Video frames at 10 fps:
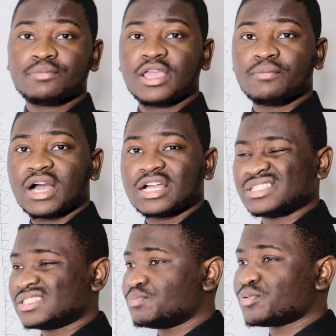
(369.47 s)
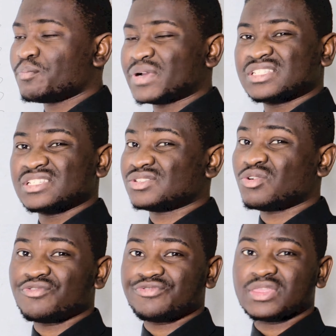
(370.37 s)
them as properties
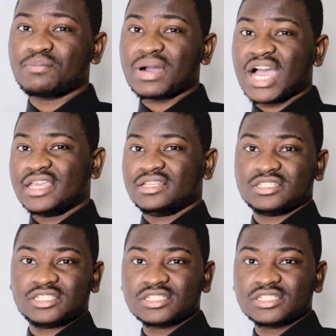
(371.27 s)
of the mind